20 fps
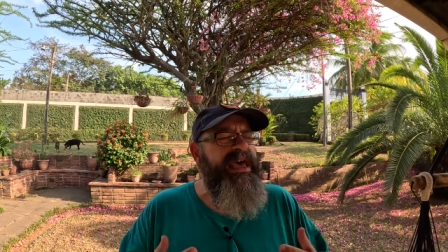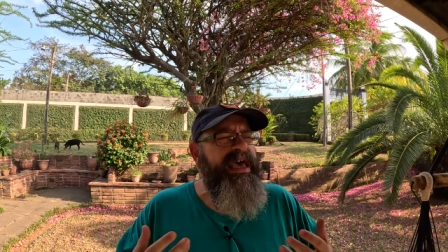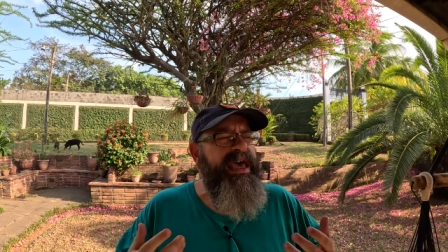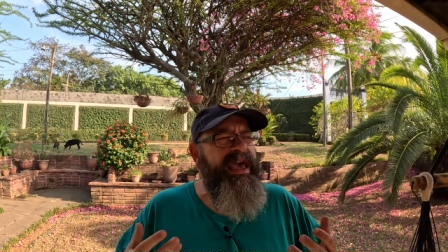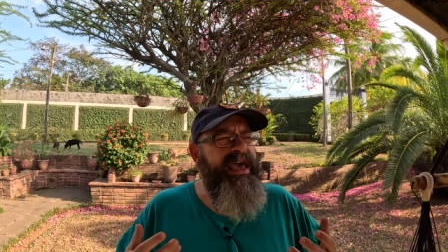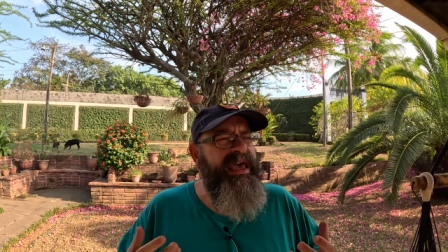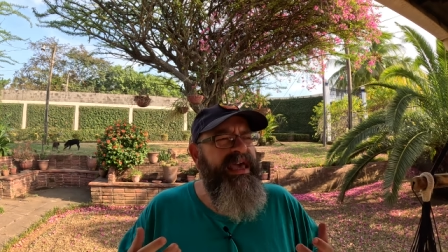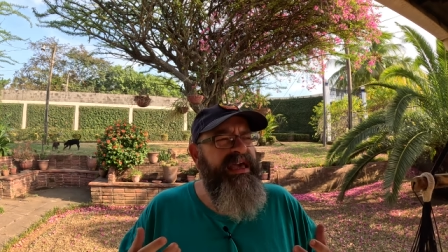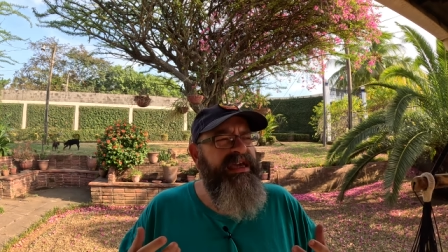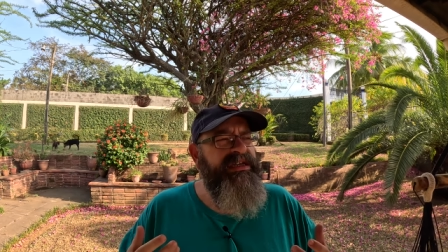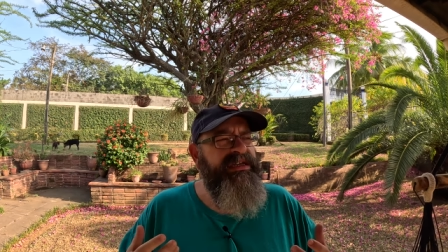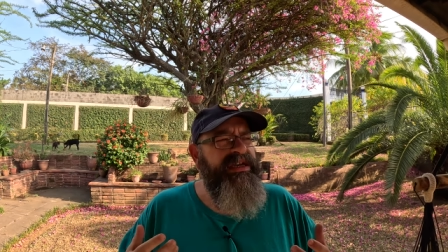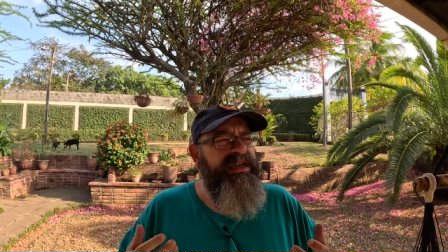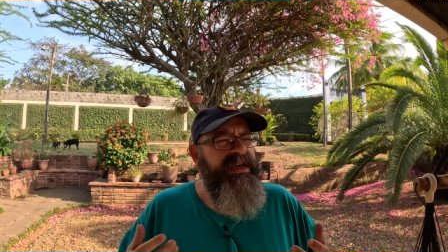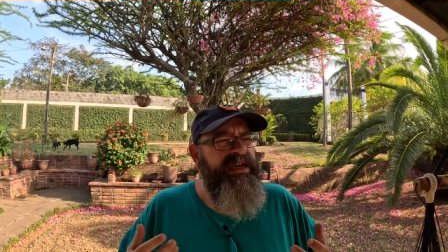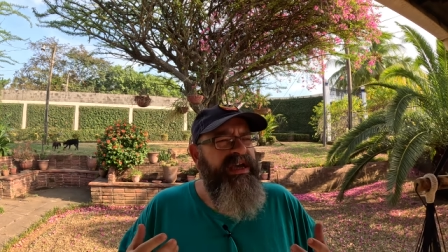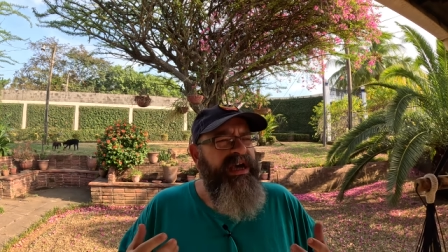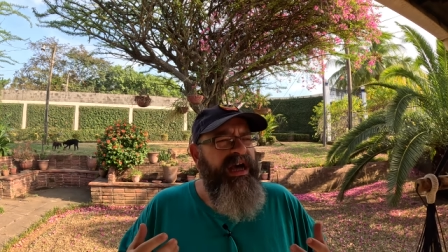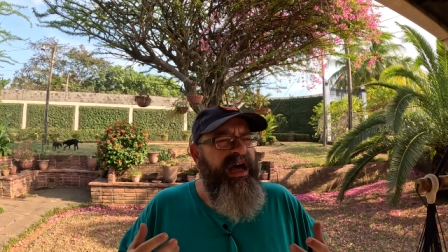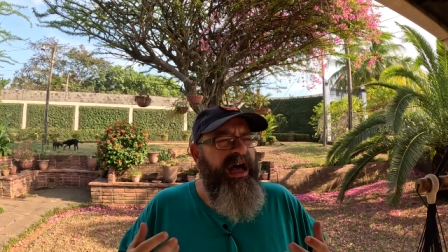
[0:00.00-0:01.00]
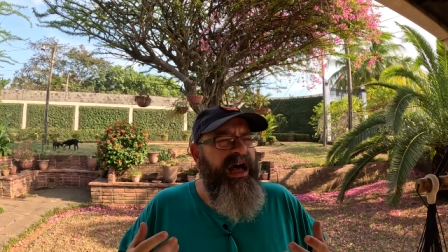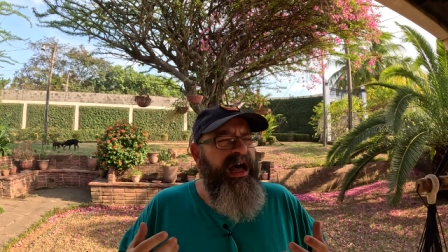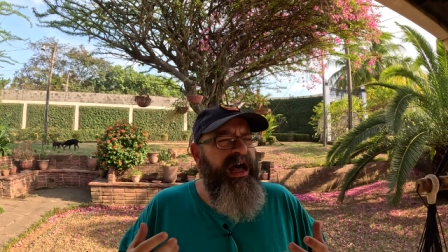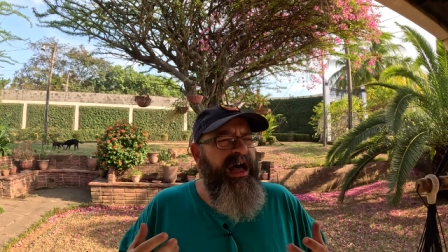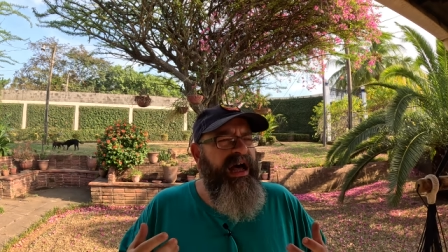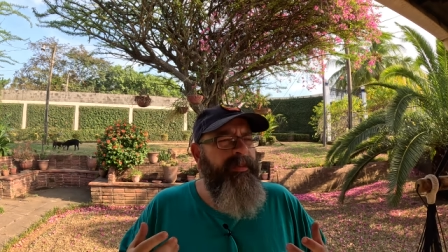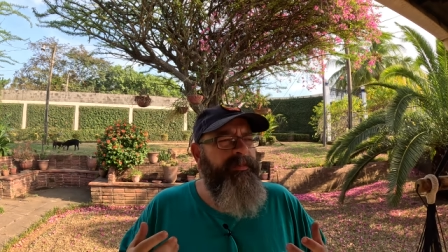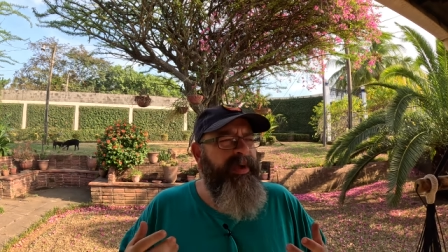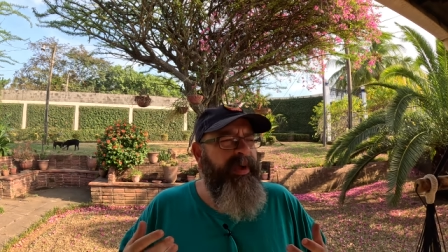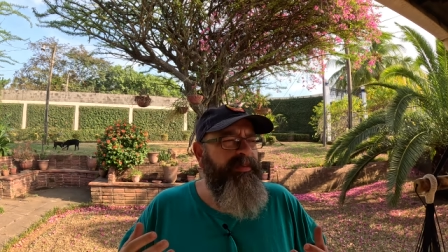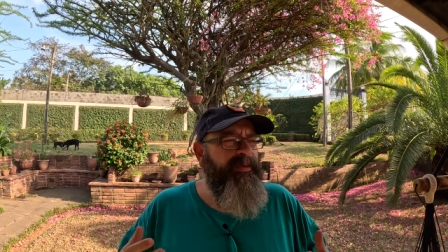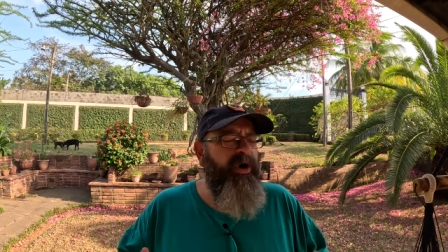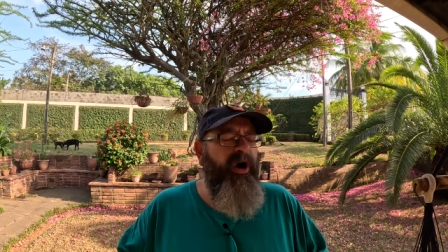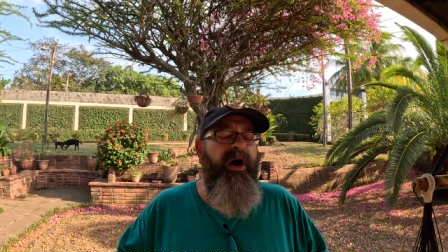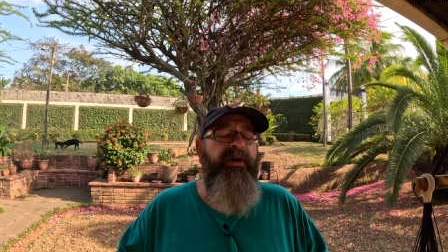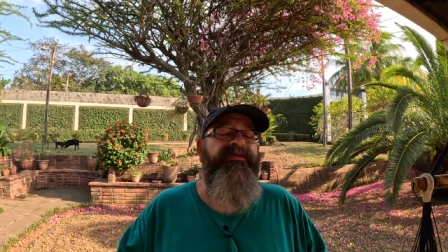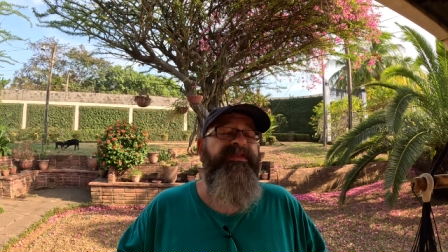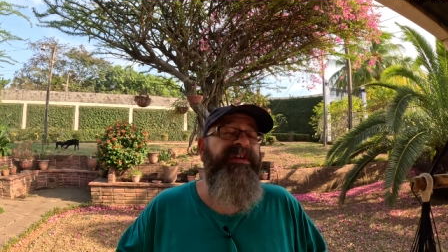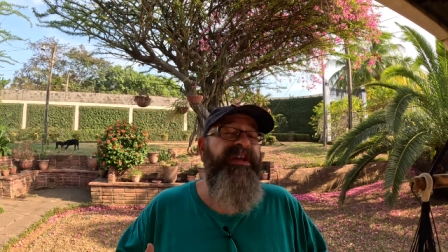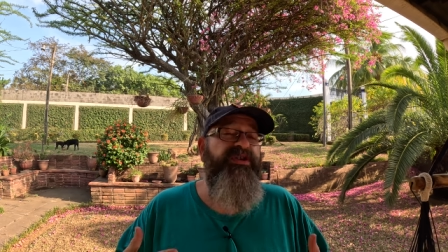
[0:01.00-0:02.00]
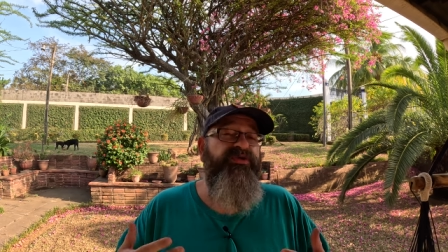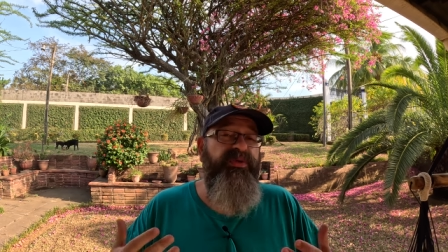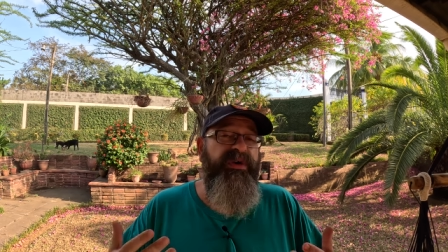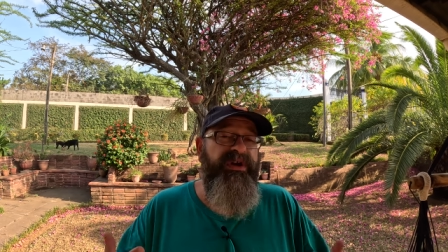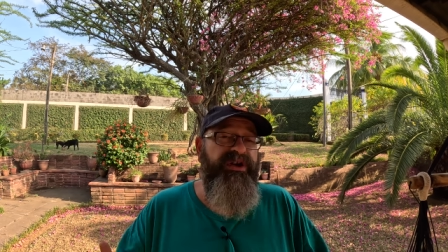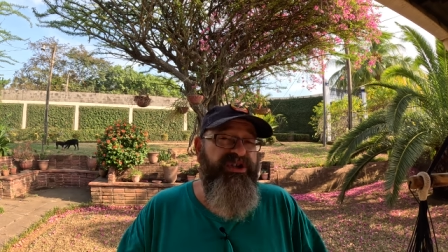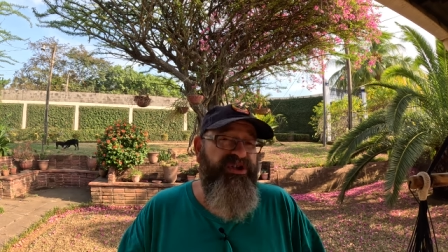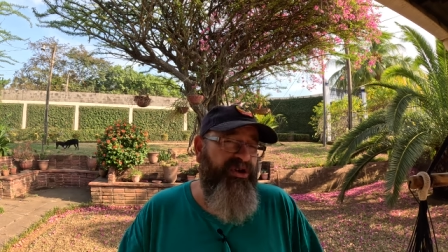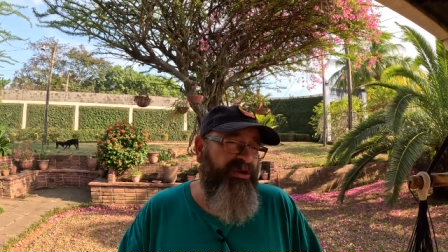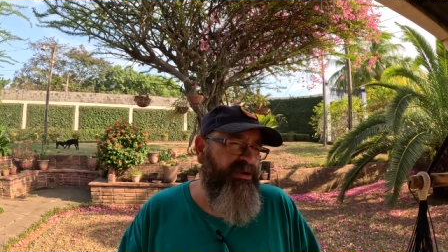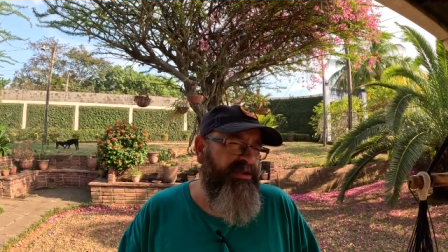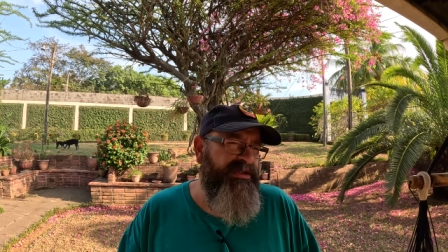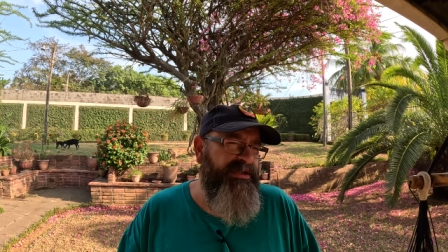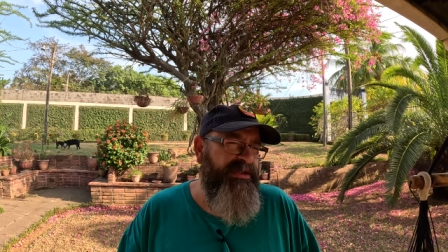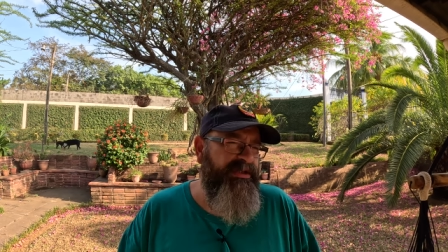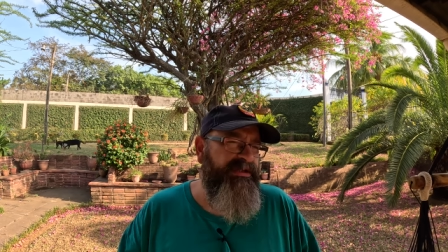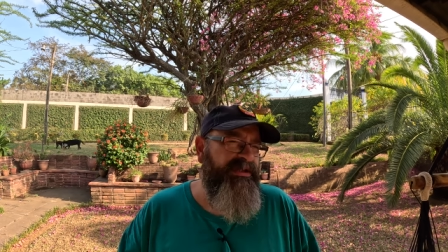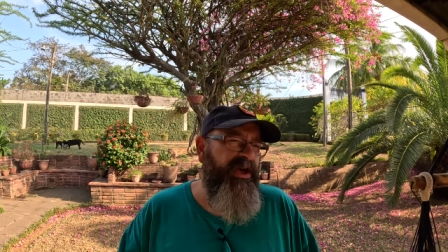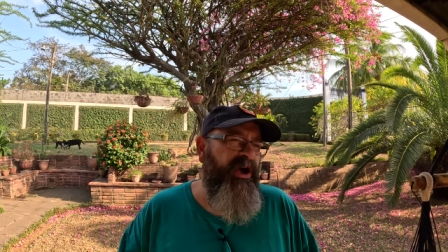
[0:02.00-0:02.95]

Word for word: And uh, people often need reassurances.